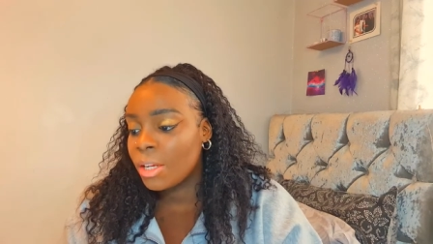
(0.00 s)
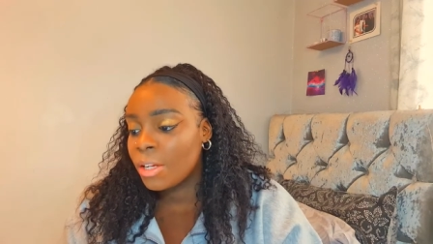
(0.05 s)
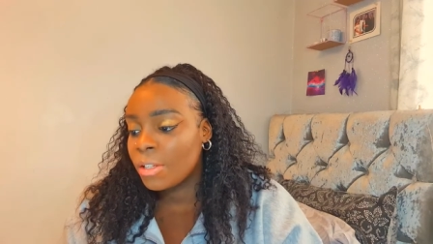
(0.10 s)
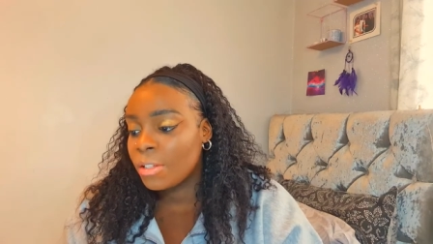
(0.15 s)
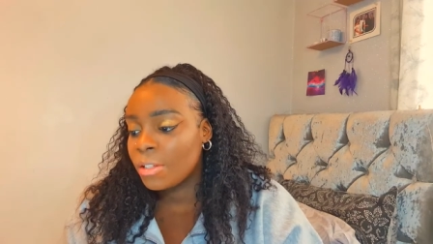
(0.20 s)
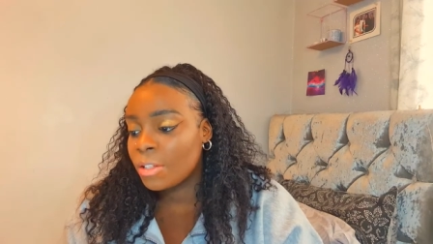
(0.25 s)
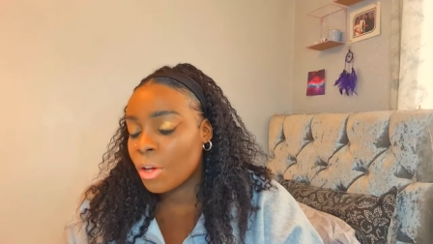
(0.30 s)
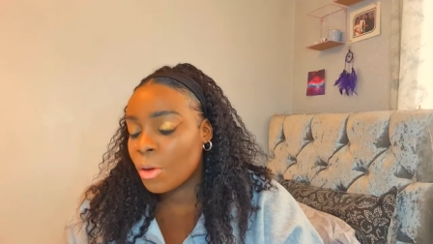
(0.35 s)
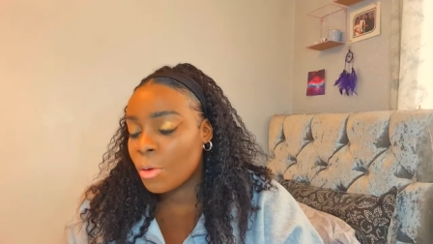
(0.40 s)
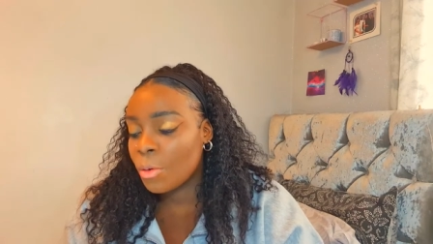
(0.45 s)

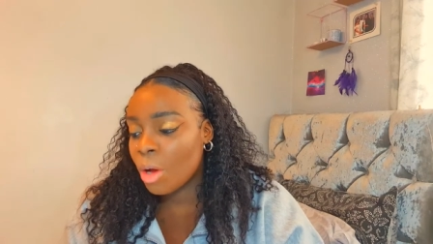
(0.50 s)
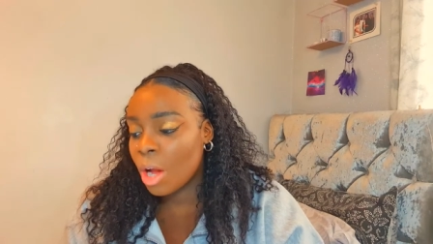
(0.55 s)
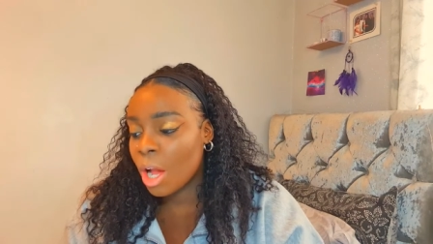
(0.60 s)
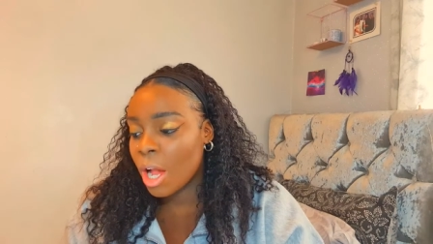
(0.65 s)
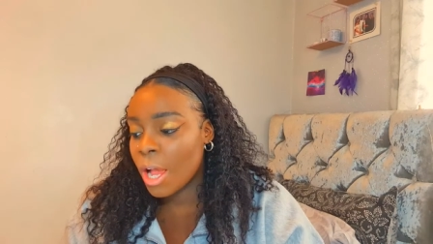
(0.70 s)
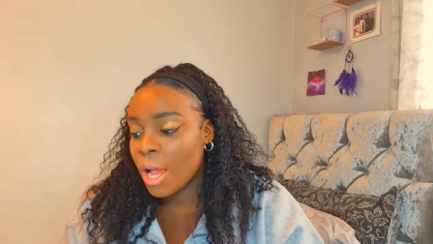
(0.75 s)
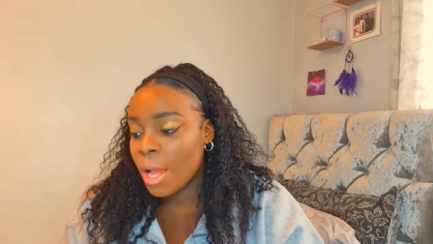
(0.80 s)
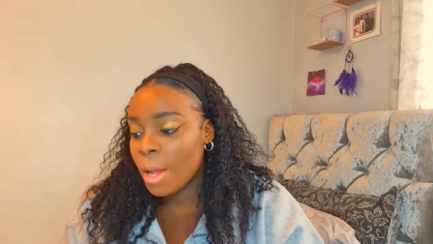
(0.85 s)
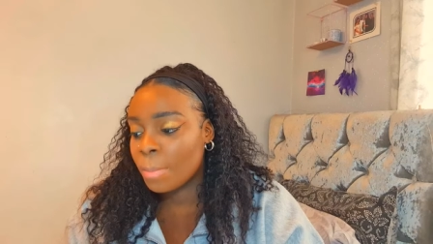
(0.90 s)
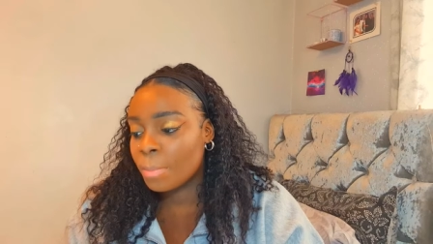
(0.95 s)

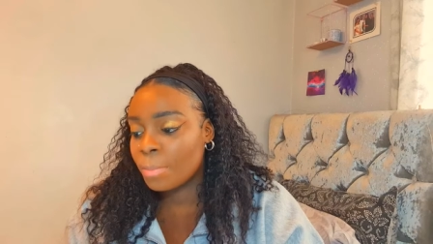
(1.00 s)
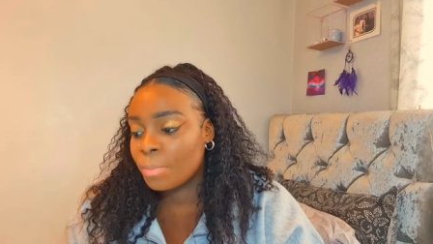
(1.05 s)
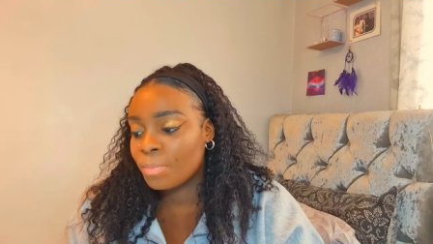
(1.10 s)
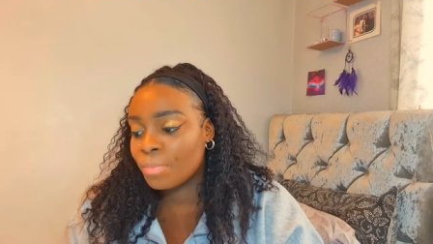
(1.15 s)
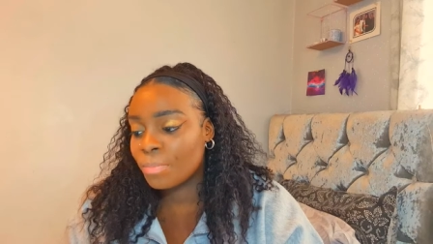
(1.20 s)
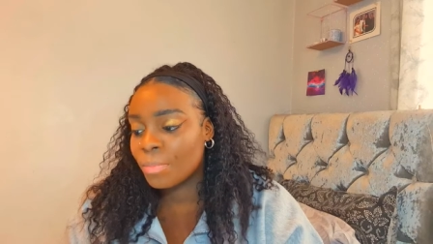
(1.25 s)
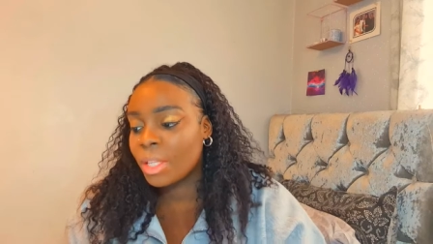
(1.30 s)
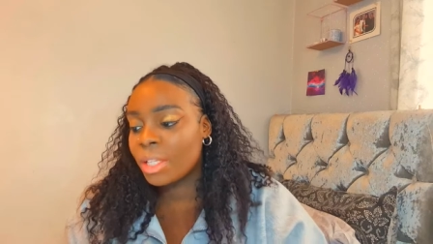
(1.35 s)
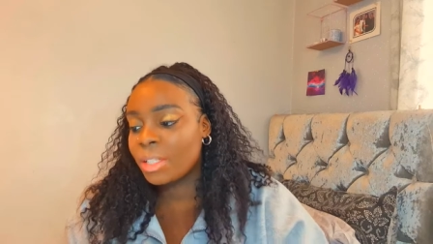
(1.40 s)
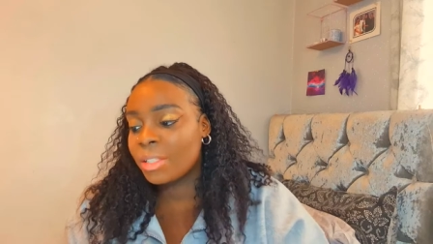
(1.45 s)

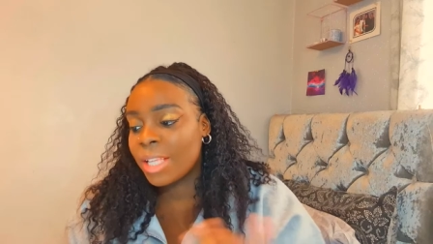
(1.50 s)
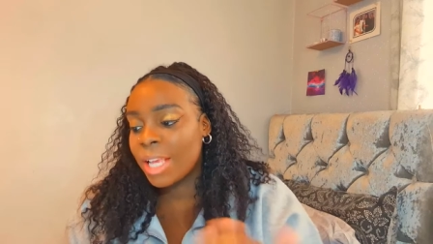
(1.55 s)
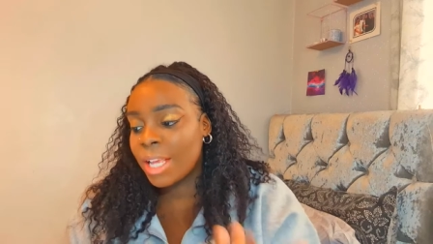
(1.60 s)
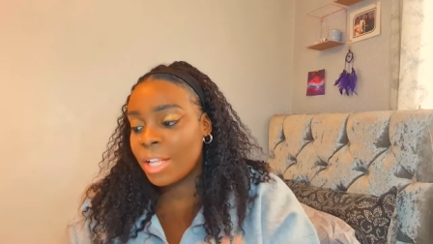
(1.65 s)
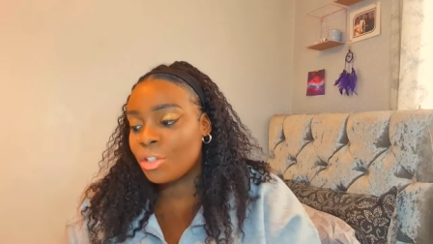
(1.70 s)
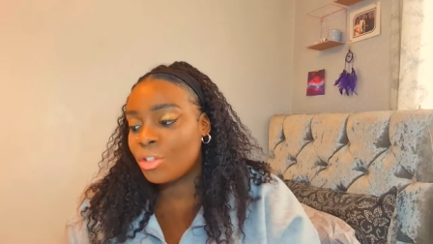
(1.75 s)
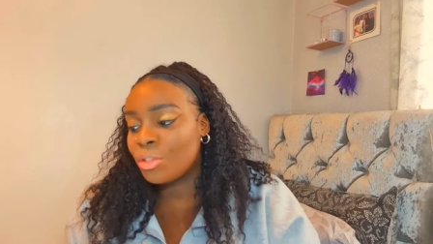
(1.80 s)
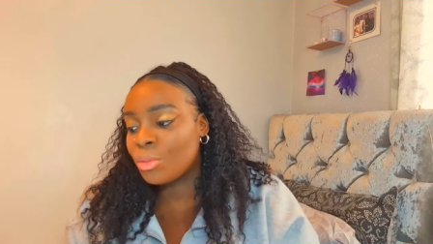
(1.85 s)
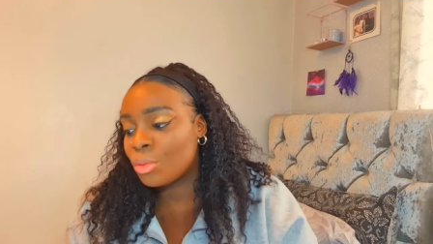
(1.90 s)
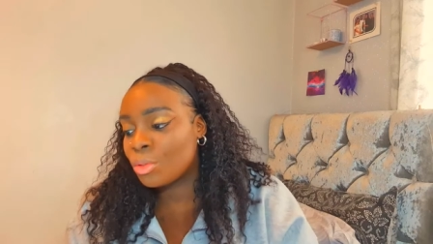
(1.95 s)
So
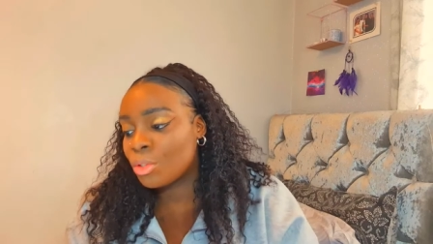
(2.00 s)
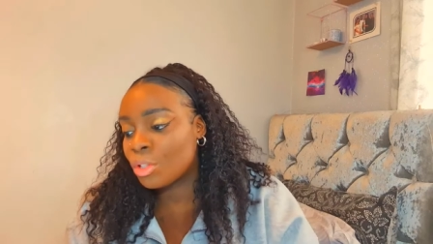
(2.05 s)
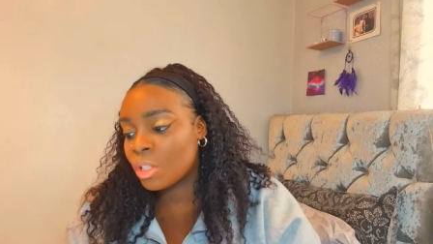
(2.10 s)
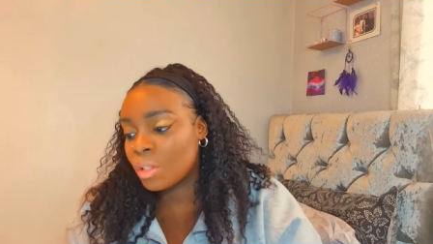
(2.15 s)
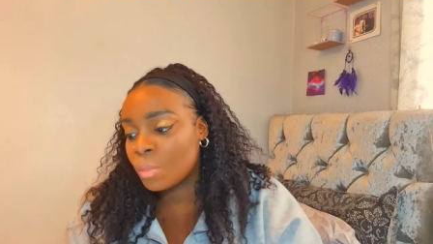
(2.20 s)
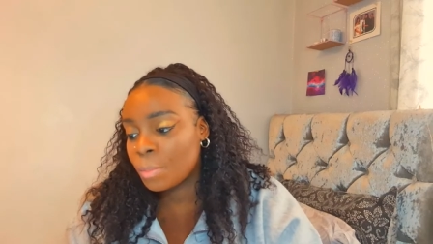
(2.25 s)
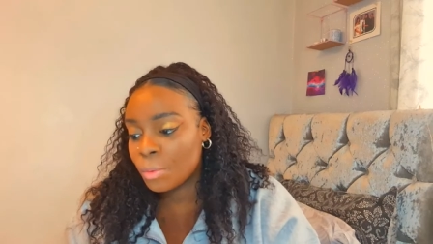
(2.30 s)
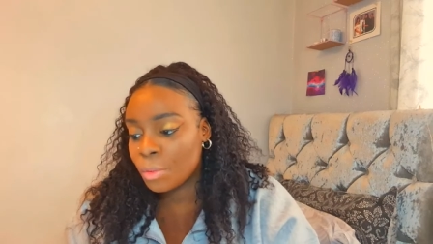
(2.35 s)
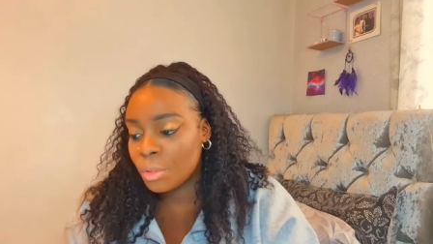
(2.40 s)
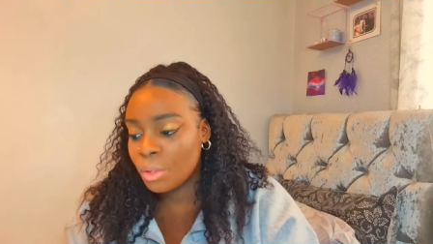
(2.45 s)
10
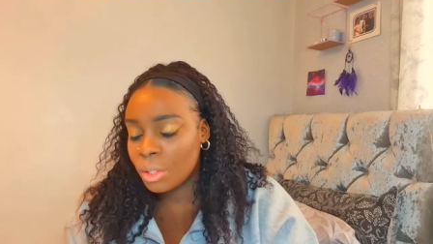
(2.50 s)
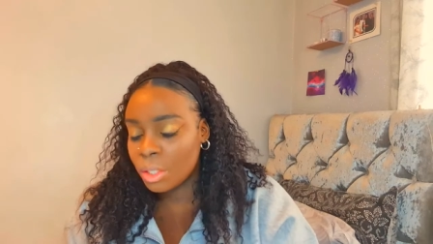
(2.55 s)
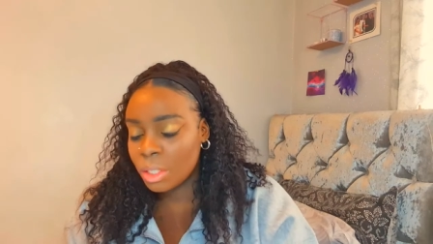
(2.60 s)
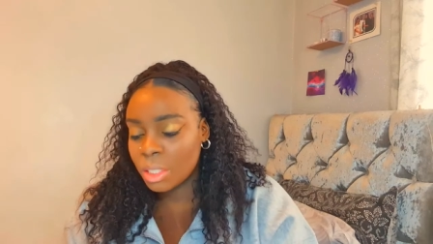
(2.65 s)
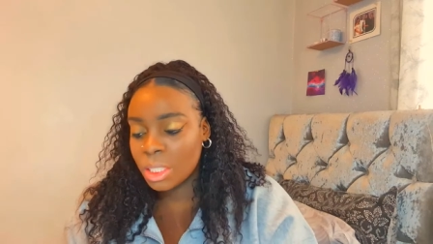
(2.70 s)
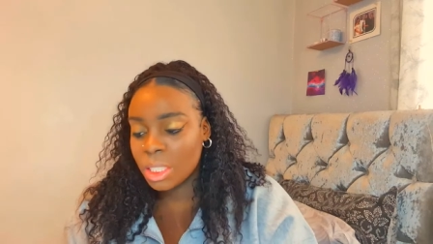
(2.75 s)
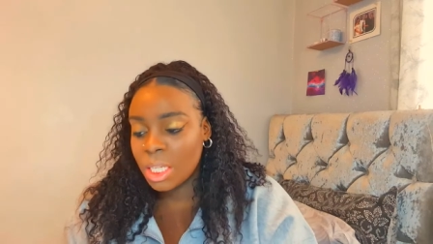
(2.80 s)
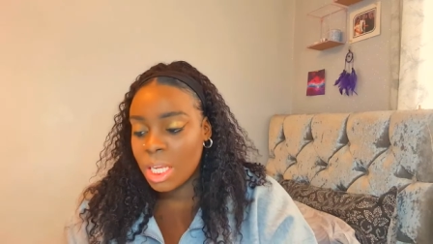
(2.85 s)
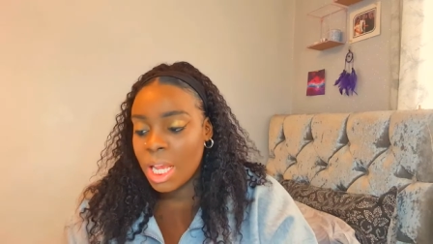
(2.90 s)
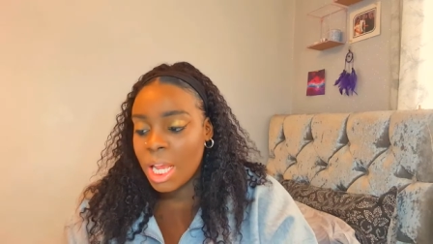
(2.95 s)
children's
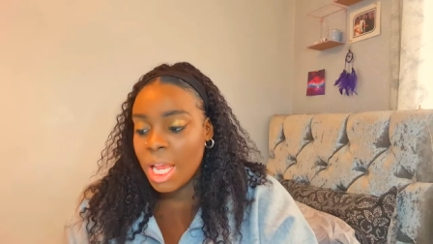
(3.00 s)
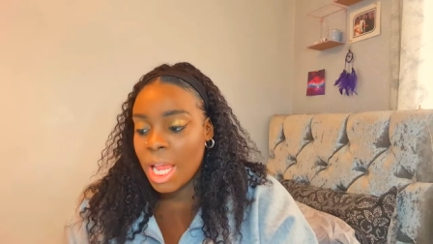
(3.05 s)
books.